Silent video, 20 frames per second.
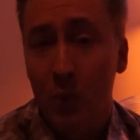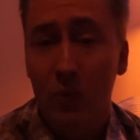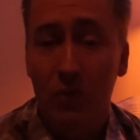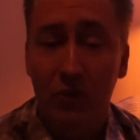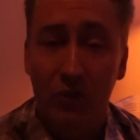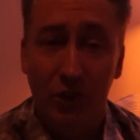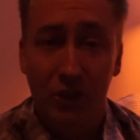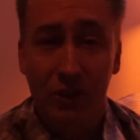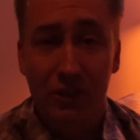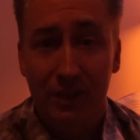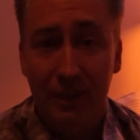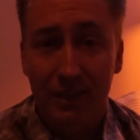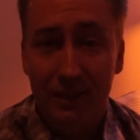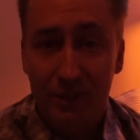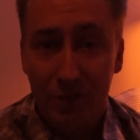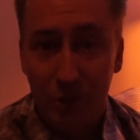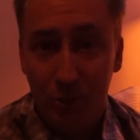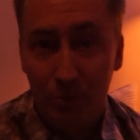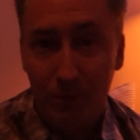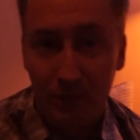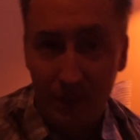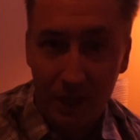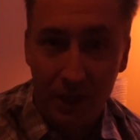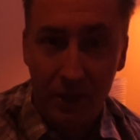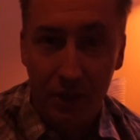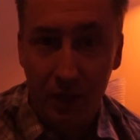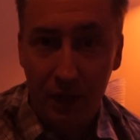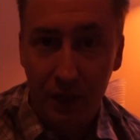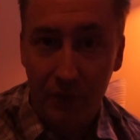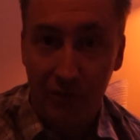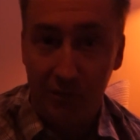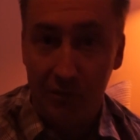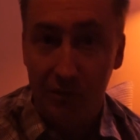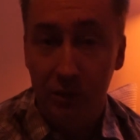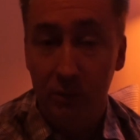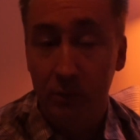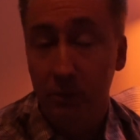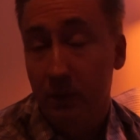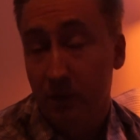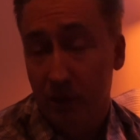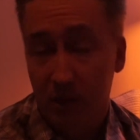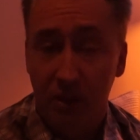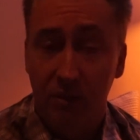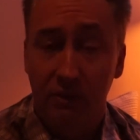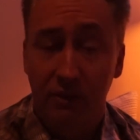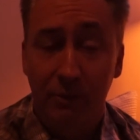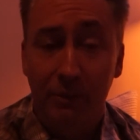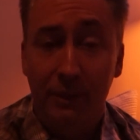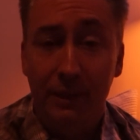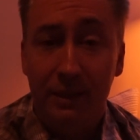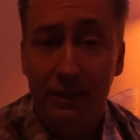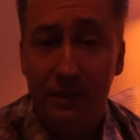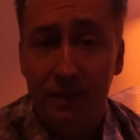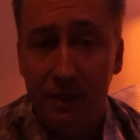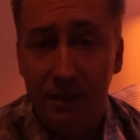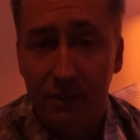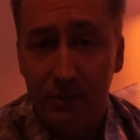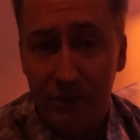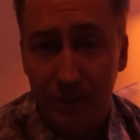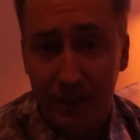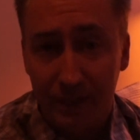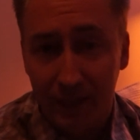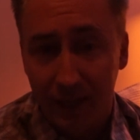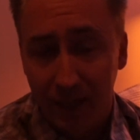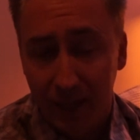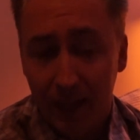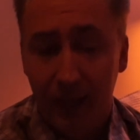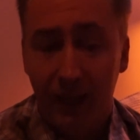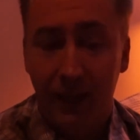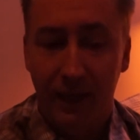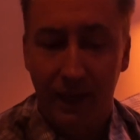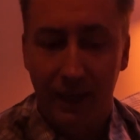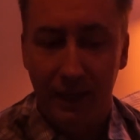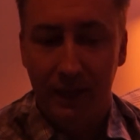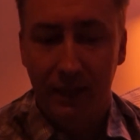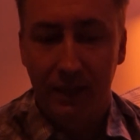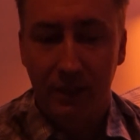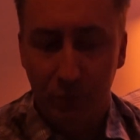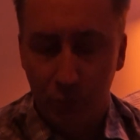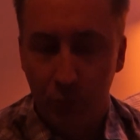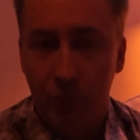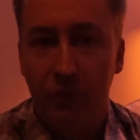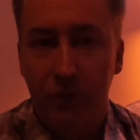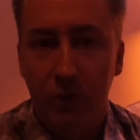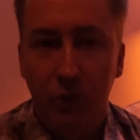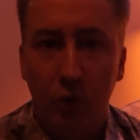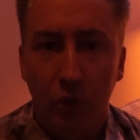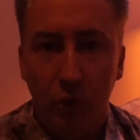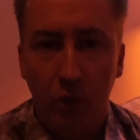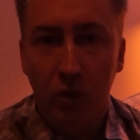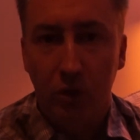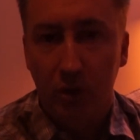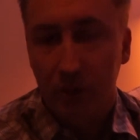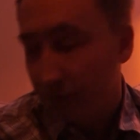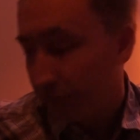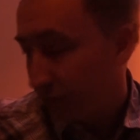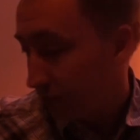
We've got to set this up in the living room on the main TV and with it all on the